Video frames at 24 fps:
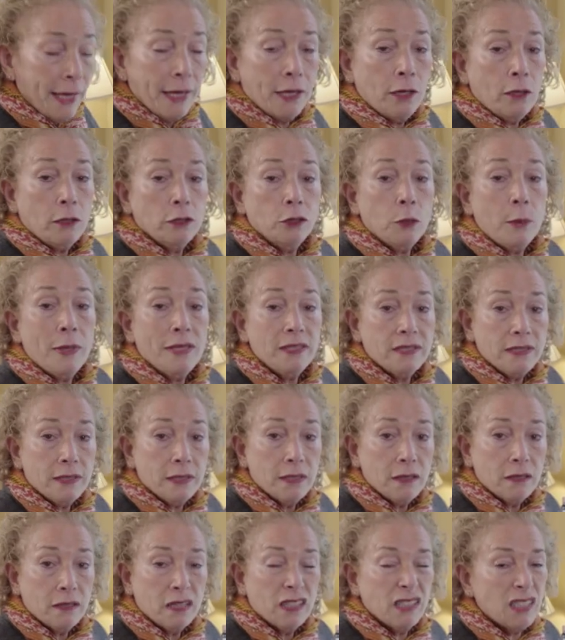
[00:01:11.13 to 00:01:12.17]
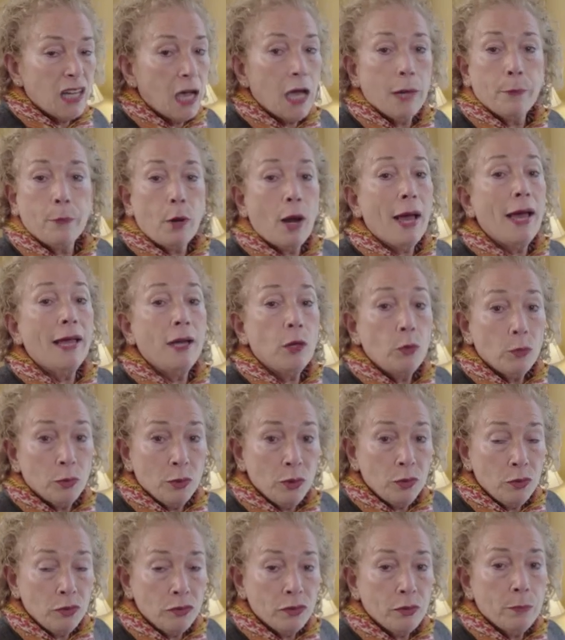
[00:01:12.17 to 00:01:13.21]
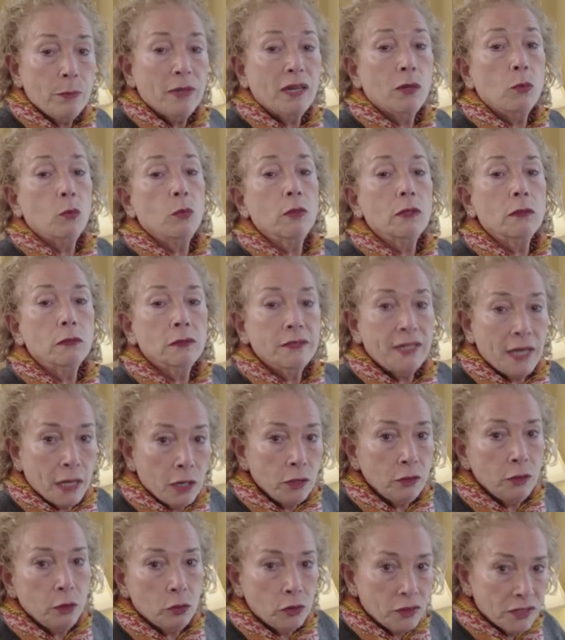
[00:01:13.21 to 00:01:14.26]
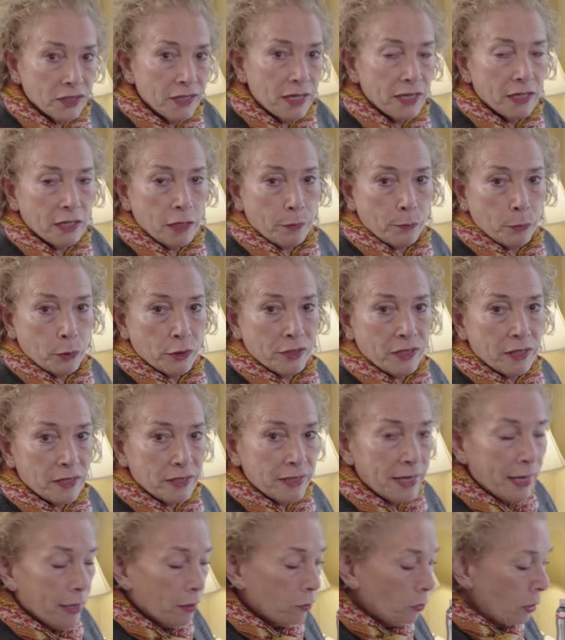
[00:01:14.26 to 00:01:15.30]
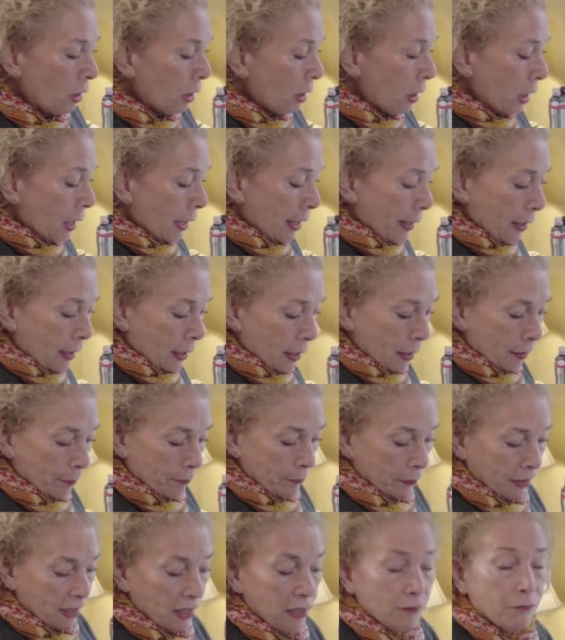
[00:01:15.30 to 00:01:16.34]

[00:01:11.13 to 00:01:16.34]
It also has a, a timer. I don't use it, but it will tell you to stand up or sit down um,